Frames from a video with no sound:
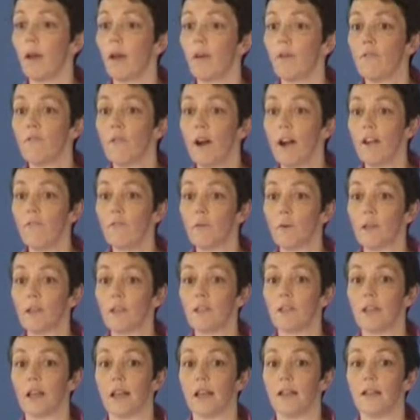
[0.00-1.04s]
5
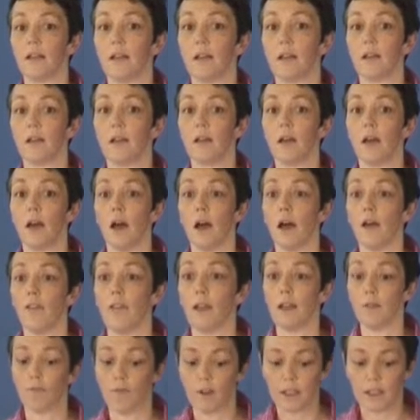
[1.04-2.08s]
weeks later,
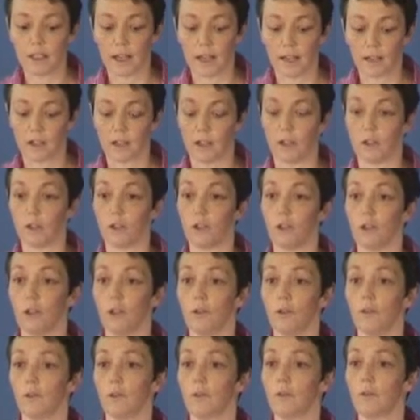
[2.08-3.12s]
they retested the
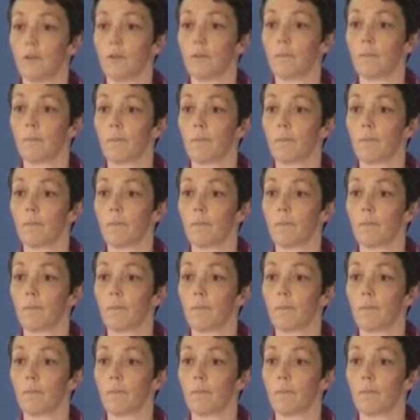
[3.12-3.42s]
students.